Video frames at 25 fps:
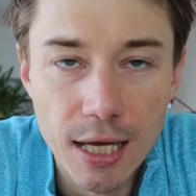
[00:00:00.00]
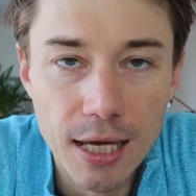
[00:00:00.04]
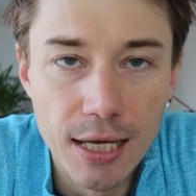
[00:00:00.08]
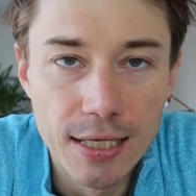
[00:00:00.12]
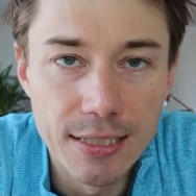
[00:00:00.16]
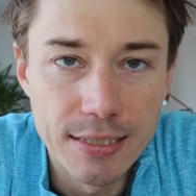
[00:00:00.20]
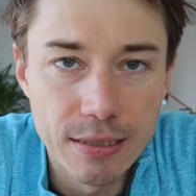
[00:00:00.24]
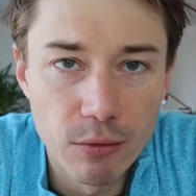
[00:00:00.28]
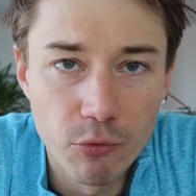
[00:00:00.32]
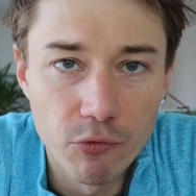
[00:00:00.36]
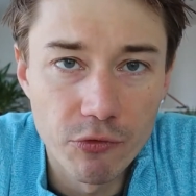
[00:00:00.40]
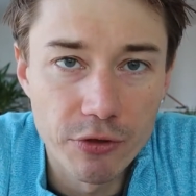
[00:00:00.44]

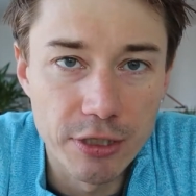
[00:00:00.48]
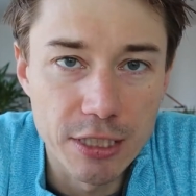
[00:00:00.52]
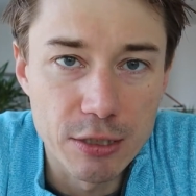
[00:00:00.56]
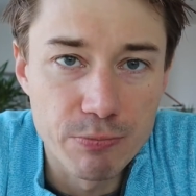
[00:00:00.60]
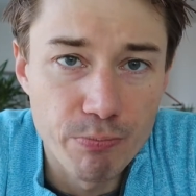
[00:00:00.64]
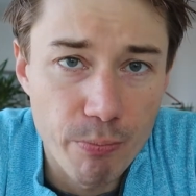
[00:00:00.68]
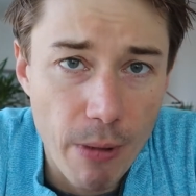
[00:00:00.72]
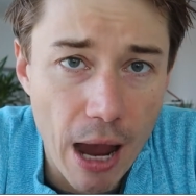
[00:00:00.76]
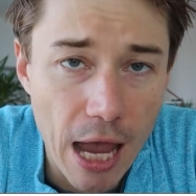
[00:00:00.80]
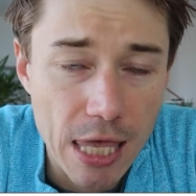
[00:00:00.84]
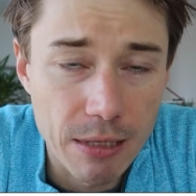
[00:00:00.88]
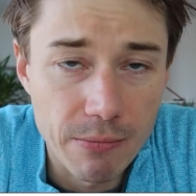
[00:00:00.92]
some of these
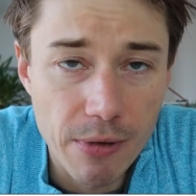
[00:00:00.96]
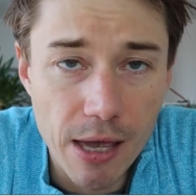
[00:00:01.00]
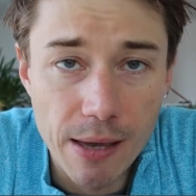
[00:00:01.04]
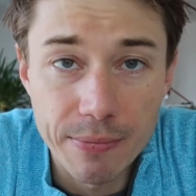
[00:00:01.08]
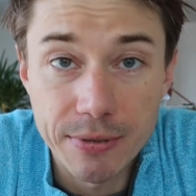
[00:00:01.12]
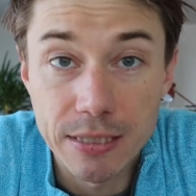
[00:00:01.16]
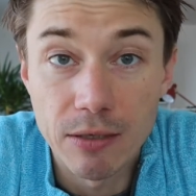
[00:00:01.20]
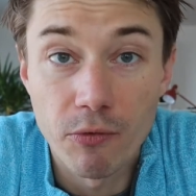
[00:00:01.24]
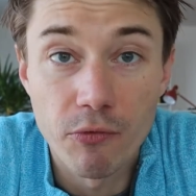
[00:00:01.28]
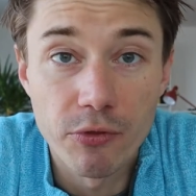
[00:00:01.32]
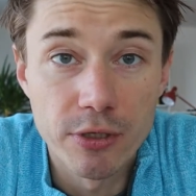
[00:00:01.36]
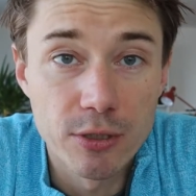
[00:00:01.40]
mind maps,
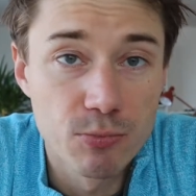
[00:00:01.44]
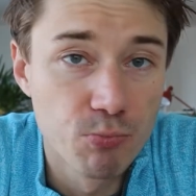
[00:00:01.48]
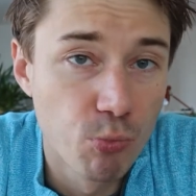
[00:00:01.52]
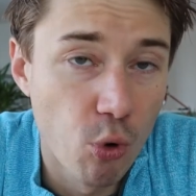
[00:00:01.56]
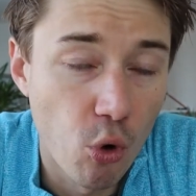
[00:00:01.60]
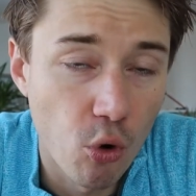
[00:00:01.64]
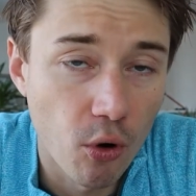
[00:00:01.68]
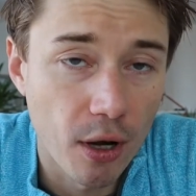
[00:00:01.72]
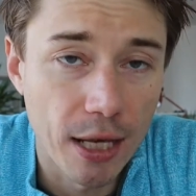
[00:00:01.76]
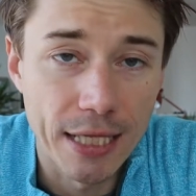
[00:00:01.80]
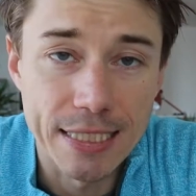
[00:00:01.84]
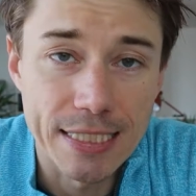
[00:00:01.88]
some of these
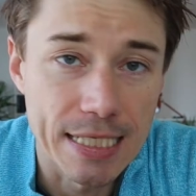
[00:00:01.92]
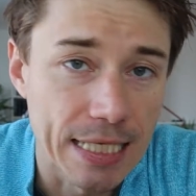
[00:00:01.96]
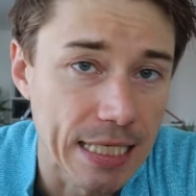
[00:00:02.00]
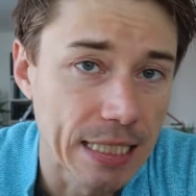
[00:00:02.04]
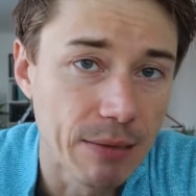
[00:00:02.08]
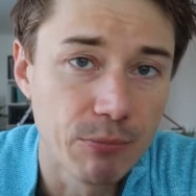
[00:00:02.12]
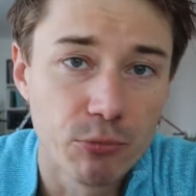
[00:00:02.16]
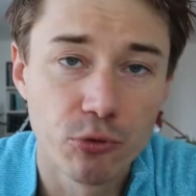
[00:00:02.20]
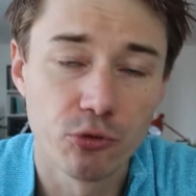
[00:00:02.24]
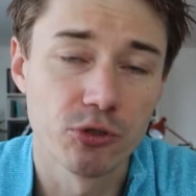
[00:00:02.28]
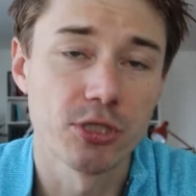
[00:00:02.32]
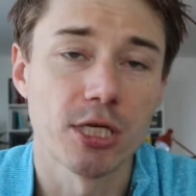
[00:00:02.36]
booklets,
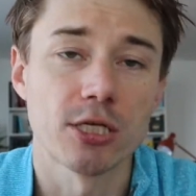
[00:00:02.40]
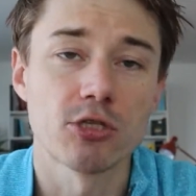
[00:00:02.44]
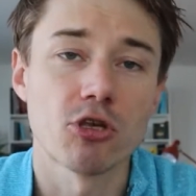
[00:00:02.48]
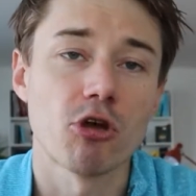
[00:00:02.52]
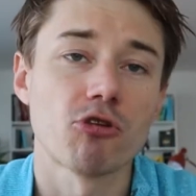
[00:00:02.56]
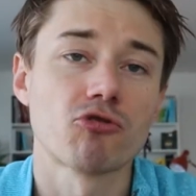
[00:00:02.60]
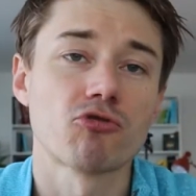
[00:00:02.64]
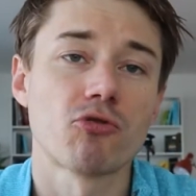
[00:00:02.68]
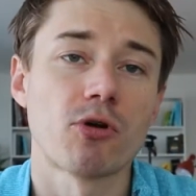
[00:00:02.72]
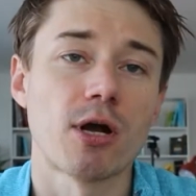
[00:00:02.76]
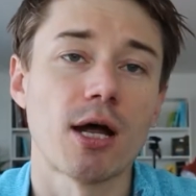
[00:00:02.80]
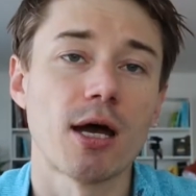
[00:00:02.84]
ebooks,
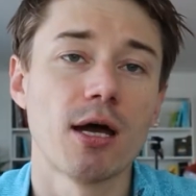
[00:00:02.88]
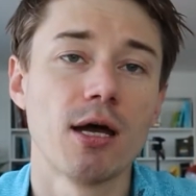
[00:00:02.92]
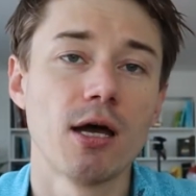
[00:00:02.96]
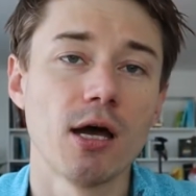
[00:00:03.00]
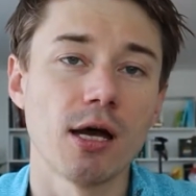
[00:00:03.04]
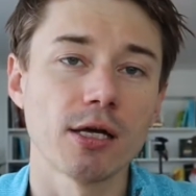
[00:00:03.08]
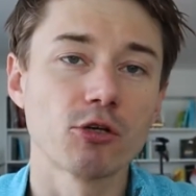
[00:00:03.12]
etc.